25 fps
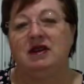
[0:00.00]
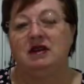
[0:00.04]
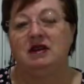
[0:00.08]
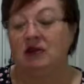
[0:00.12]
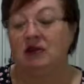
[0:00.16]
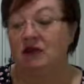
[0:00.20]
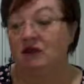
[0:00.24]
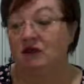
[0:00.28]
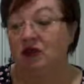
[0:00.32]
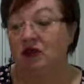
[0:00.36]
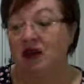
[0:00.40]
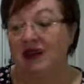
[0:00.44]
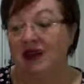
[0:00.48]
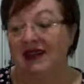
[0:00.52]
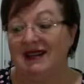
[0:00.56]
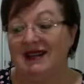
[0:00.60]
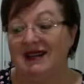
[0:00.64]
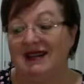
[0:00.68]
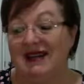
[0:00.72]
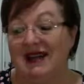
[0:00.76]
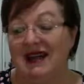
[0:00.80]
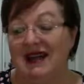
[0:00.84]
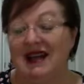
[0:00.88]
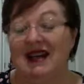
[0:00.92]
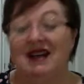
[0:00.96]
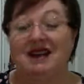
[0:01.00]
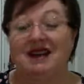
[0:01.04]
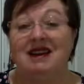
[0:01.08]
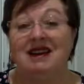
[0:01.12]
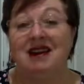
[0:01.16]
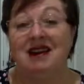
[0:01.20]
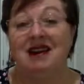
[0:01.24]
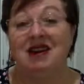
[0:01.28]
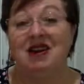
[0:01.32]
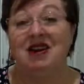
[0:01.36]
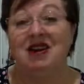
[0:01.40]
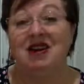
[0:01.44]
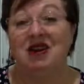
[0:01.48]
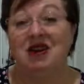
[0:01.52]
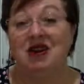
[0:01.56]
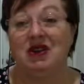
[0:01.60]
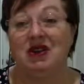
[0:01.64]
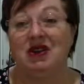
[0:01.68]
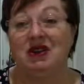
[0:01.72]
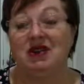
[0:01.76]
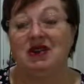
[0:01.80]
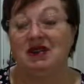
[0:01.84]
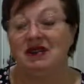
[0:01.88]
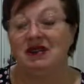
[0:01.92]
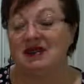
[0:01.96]
to write down and
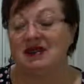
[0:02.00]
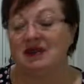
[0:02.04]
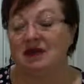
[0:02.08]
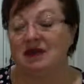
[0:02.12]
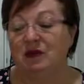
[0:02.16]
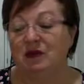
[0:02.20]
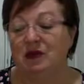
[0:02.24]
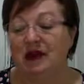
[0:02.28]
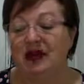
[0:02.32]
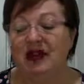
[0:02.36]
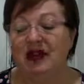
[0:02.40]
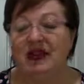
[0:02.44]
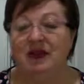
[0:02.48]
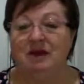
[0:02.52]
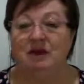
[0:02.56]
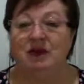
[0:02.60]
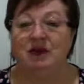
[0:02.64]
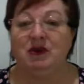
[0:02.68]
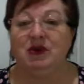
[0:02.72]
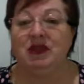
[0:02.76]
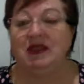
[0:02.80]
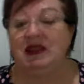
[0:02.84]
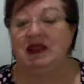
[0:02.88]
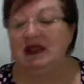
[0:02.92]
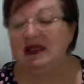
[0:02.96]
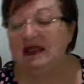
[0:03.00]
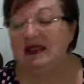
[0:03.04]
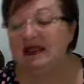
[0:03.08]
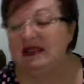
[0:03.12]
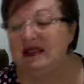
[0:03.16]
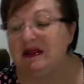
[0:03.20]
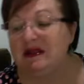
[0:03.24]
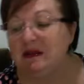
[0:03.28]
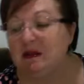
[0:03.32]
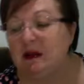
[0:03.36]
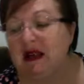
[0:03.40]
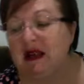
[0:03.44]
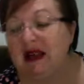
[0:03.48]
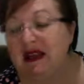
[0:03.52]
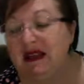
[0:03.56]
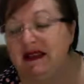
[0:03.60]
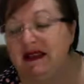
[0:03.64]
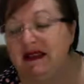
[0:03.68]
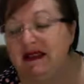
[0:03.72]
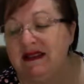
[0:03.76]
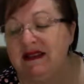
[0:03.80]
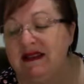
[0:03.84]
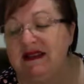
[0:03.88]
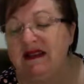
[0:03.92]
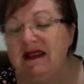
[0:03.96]
notice where you're putting it into
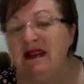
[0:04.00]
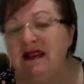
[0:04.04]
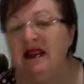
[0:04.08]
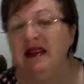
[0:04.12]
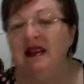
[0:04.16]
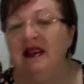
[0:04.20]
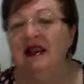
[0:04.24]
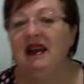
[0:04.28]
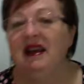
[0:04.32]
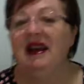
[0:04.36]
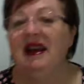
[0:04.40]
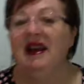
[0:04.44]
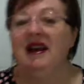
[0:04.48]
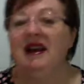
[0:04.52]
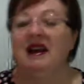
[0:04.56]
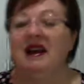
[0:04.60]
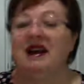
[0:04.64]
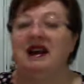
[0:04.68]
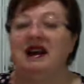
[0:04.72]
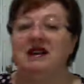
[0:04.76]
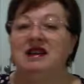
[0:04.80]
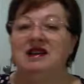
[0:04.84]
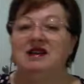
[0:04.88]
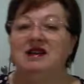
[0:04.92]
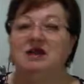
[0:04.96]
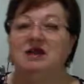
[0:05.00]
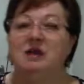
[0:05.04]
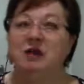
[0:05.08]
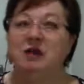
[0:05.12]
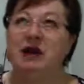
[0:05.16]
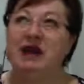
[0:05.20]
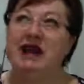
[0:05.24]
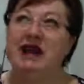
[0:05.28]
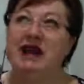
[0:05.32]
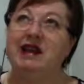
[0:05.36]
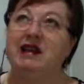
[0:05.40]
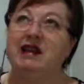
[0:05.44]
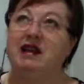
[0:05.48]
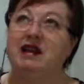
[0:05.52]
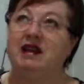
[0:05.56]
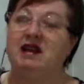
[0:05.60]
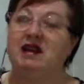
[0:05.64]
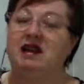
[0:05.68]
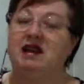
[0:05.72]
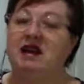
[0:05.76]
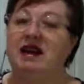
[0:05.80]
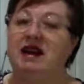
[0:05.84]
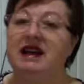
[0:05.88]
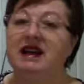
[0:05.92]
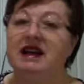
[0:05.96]
place and where you'd
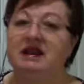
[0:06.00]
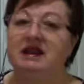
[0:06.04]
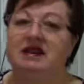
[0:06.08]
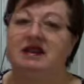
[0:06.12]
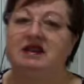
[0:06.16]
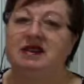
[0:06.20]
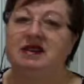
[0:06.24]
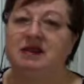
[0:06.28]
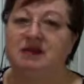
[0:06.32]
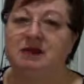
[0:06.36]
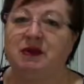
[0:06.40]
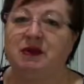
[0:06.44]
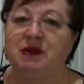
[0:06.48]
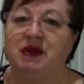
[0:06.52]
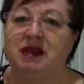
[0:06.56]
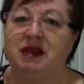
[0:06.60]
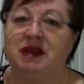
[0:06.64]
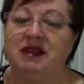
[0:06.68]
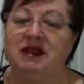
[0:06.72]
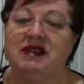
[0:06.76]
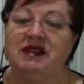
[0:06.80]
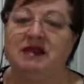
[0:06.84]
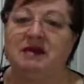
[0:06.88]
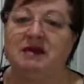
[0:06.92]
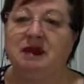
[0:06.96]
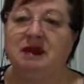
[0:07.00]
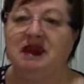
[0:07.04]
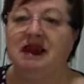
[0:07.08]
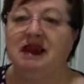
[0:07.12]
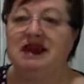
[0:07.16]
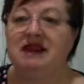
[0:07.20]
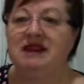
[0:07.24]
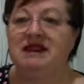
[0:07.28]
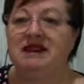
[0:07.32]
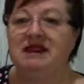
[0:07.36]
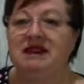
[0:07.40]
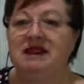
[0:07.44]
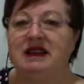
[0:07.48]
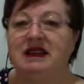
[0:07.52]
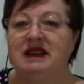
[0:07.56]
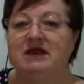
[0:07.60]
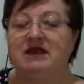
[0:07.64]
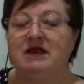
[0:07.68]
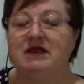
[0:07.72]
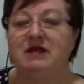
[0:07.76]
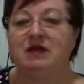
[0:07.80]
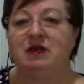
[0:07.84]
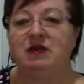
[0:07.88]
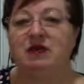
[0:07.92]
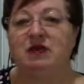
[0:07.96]
like to put it into place
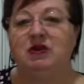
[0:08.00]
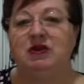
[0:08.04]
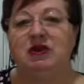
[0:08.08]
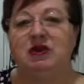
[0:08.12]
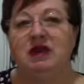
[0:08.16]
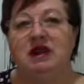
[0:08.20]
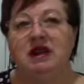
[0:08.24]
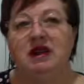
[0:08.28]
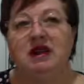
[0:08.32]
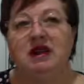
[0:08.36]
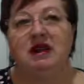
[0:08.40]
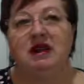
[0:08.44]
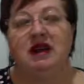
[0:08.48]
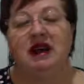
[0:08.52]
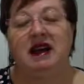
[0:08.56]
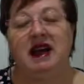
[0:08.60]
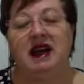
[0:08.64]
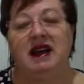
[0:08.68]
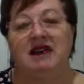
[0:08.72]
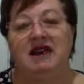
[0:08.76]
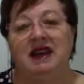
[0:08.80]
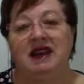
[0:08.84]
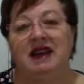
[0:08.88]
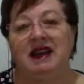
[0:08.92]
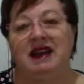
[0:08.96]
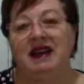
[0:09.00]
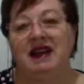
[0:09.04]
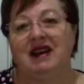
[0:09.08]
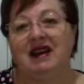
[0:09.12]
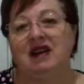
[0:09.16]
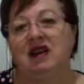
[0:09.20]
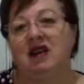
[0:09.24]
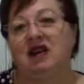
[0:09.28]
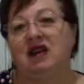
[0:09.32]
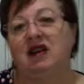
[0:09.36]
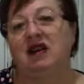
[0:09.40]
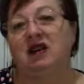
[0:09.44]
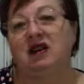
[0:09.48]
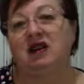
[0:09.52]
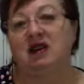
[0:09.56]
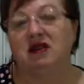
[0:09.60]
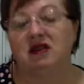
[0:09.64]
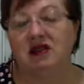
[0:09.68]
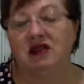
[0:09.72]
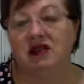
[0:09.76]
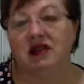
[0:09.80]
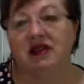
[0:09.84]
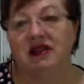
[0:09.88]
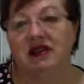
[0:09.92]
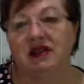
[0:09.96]
even more. Having that
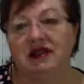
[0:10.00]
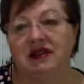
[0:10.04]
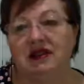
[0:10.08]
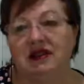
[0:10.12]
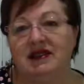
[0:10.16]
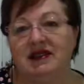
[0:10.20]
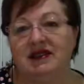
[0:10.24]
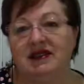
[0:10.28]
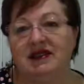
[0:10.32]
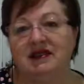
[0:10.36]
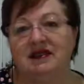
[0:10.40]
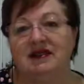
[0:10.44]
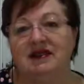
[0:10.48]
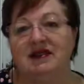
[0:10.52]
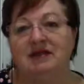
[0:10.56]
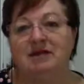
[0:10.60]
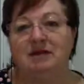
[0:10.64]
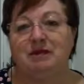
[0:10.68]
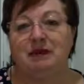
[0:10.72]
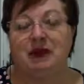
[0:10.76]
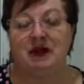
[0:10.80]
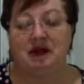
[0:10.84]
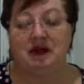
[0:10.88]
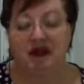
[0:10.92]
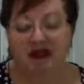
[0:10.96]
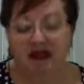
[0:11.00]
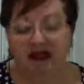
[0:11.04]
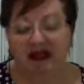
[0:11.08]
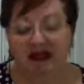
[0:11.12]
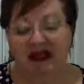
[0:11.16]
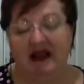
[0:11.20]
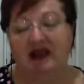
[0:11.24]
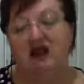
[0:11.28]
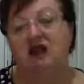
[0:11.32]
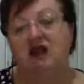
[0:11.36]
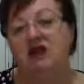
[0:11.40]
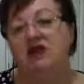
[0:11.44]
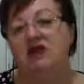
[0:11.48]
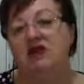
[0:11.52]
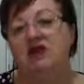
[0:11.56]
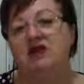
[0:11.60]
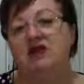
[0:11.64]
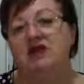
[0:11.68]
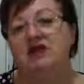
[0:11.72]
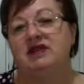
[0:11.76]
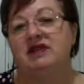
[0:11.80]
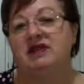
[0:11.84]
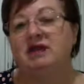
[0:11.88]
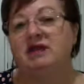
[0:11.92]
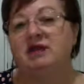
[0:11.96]
conscious, building that
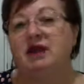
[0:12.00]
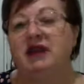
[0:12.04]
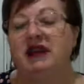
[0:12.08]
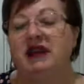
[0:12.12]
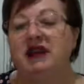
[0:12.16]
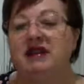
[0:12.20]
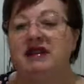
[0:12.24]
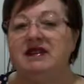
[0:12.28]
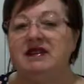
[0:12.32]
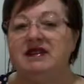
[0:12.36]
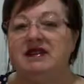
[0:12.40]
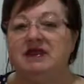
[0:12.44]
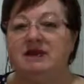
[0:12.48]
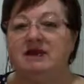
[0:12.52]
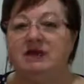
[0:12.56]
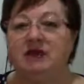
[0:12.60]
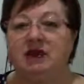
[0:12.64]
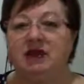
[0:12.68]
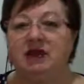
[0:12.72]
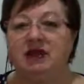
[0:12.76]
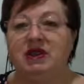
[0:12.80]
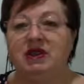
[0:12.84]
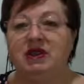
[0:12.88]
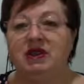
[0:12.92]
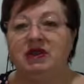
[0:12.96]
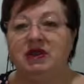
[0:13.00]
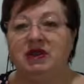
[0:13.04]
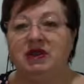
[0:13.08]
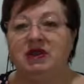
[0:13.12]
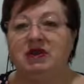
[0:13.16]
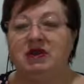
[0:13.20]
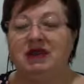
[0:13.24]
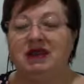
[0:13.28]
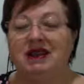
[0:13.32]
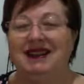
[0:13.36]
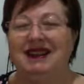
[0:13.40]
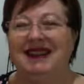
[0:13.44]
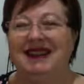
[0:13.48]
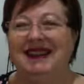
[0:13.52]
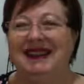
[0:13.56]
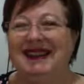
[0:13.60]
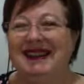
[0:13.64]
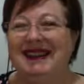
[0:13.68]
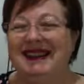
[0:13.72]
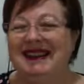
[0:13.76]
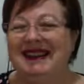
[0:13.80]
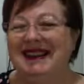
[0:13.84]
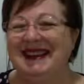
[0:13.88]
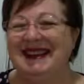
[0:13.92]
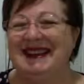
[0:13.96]
conscious awareness of what you're doing
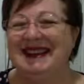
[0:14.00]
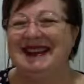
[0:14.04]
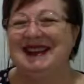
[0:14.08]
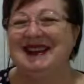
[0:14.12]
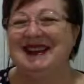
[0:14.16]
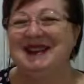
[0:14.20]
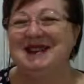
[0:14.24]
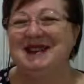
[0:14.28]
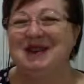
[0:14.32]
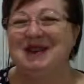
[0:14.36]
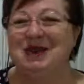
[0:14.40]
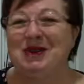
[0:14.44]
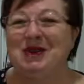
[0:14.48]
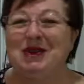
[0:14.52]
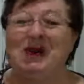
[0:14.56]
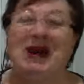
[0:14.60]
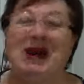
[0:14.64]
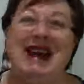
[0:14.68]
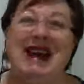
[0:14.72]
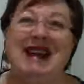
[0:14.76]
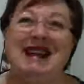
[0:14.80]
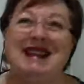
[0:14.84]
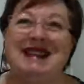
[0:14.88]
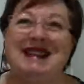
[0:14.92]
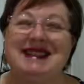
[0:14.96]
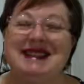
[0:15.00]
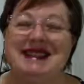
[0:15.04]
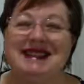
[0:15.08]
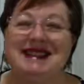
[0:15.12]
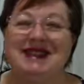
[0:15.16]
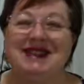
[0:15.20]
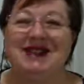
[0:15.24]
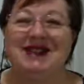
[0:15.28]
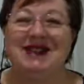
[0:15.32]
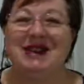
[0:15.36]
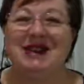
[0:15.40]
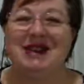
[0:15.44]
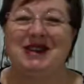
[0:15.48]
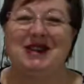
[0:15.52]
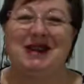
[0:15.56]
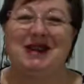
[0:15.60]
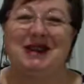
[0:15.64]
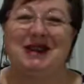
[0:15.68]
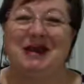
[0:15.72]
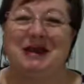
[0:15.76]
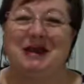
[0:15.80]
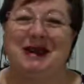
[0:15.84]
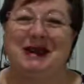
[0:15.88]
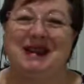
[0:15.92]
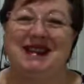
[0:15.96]
is great for the
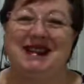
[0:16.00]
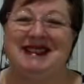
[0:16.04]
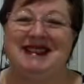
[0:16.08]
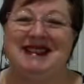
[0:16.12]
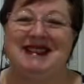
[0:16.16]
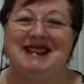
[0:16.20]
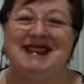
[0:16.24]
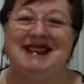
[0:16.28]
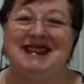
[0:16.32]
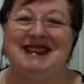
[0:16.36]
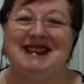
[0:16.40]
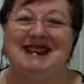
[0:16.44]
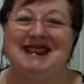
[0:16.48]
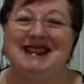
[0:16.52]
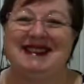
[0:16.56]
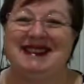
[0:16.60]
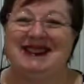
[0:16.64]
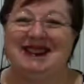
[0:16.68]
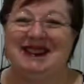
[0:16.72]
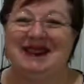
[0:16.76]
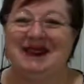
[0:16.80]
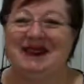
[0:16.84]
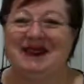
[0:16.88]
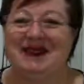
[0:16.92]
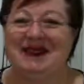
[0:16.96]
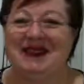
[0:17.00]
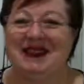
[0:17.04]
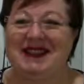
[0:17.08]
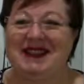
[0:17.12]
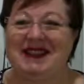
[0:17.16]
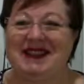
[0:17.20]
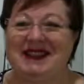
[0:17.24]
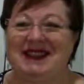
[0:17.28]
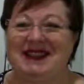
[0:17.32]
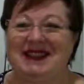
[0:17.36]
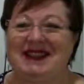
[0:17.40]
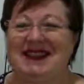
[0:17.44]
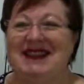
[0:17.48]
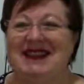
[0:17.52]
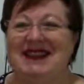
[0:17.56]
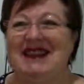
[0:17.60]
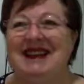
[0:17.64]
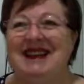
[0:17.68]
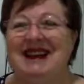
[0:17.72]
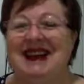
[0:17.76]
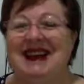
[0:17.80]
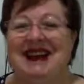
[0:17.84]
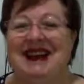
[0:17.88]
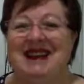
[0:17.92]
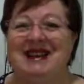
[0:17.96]
neuroplasticity side of things.
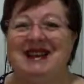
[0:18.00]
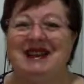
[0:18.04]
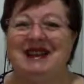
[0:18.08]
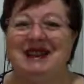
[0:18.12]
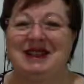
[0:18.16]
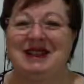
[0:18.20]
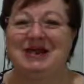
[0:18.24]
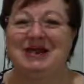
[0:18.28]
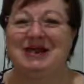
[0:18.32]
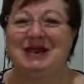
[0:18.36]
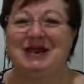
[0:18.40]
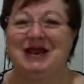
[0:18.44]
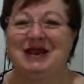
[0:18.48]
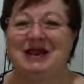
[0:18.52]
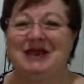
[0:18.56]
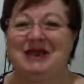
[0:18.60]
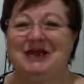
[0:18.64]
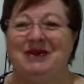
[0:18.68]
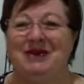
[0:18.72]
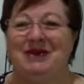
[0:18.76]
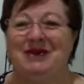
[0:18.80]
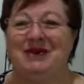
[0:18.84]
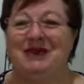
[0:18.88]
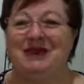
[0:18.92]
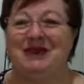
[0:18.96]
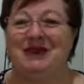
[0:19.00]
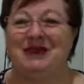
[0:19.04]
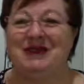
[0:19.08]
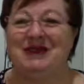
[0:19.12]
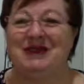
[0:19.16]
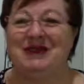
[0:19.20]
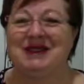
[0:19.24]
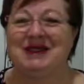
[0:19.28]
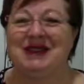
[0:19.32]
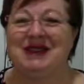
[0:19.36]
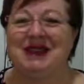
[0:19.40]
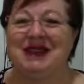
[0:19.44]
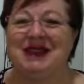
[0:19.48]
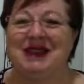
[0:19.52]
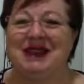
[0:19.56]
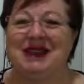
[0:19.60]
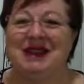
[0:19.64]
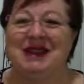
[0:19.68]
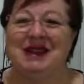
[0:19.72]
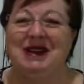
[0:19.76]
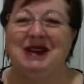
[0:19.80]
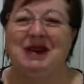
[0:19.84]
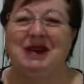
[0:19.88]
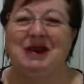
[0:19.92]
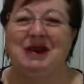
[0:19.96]
It actually reinforces
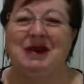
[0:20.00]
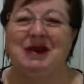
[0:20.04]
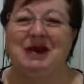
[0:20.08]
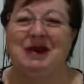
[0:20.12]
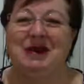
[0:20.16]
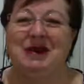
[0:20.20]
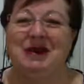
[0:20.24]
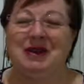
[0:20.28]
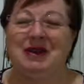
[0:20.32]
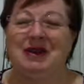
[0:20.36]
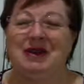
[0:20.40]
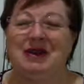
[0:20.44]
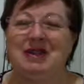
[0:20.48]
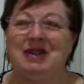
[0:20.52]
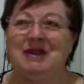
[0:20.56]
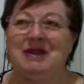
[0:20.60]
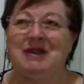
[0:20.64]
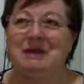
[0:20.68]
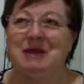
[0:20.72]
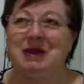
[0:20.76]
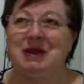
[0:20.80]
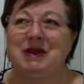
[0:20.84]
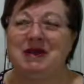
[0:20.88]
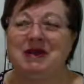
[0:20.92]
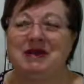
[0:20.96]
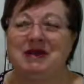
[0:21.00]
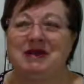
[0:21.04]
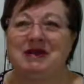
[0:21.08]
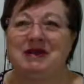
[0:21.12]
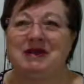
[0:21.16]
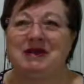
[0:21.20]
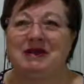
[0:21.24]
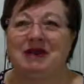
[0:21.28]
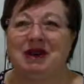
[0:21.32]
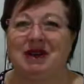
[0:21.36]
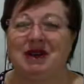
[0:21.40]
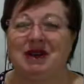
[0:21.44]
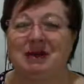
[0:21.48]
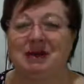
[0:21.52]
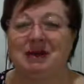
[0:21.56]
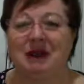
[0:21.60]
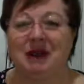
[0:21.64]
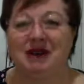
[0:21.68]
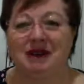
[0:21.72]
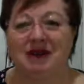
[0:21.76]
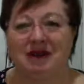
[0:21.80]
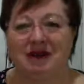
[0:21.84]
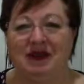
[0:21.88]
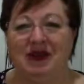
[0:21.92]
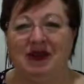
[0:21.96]
your, not just personal growth, but
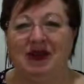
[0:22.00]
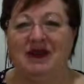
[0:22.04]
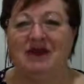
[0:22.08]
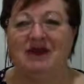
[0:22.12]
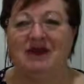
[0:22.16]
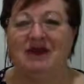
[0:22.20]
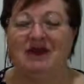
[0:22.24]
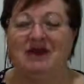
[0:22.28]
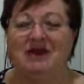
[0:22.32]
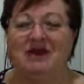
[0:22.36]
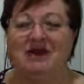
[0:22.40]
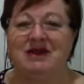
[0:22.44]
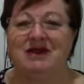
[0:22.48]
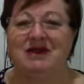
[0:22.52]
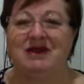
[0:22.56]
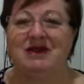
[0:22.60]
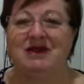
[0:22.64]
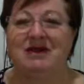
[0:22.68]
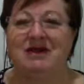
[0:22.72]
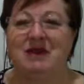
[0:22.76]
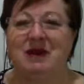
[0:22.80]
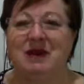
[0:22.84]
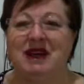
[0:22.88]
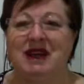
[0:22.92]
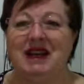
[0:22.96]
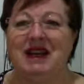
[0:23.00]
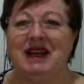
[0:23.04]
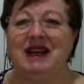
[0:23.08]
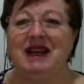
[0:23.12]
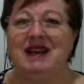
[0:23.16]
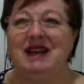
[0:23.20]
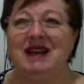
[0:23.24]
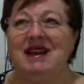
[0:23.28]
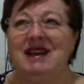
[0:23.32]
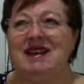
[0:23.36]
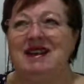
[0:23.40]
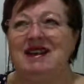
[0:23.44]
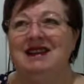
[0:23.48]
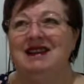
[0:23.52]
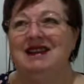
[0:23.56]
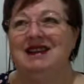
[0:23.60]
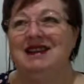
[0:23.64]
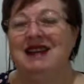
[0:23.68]
it reinforces where you're